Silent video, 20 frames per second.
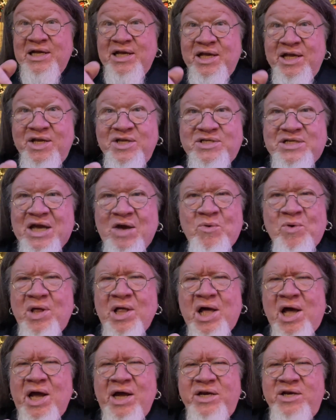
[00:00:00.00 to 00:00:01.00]
You say, well,
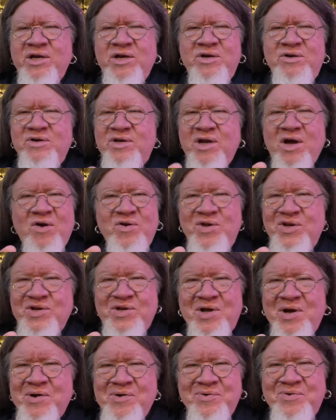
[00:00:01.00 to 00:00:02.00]
I do. No, you
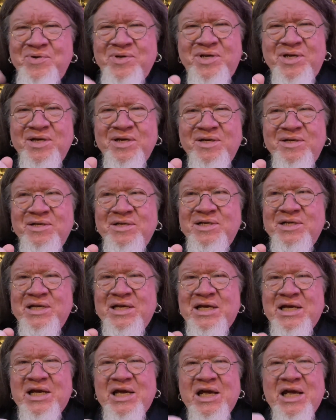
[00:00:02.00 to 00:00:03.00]
don't.
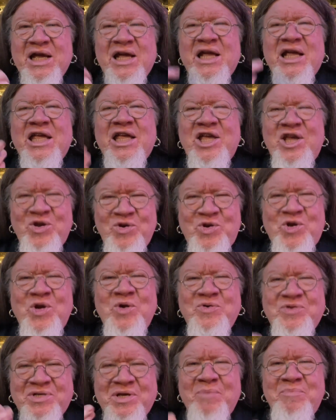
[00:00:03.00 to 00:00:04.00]
You
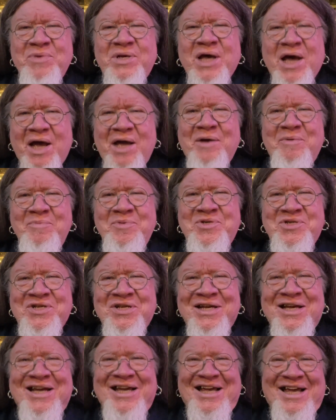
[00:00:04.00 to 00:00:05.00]
do sometimes.
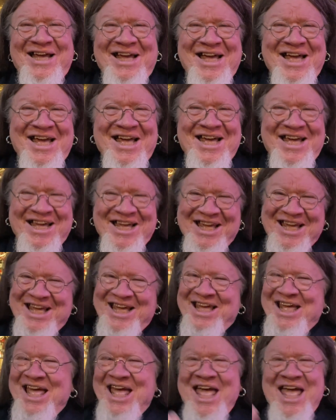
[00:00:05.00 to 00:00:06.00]

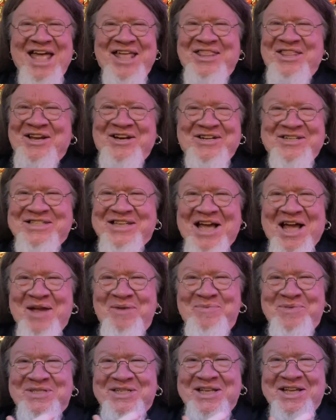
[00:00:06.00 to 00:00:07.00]
And there are
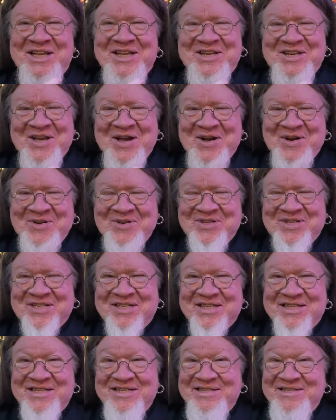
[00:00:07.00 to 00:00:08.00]
times that you
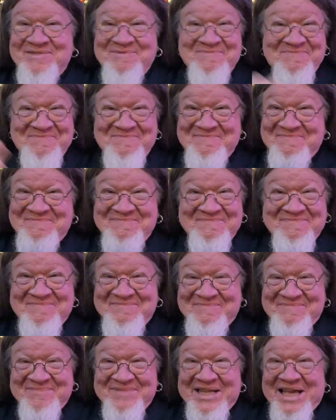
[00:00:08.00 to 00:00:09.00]
don't.
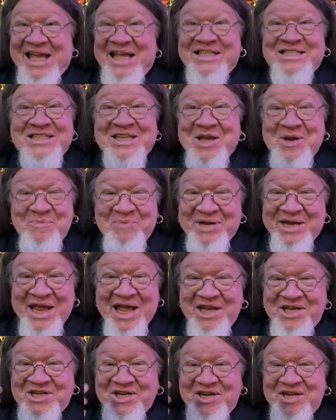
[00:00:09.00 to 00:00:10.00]
It's human
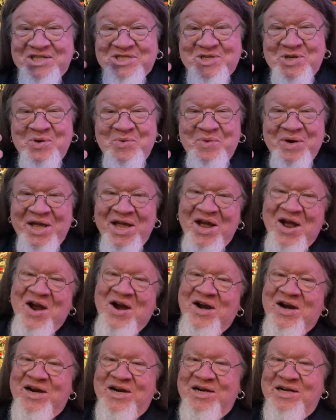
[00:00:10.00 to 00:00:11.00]
nature. It's who we
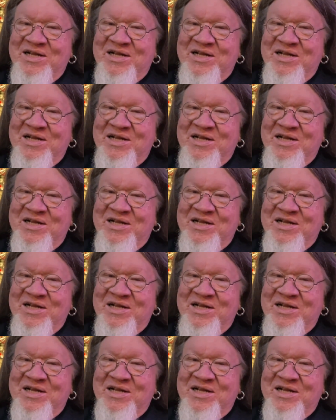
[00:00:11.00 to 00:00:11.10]
are.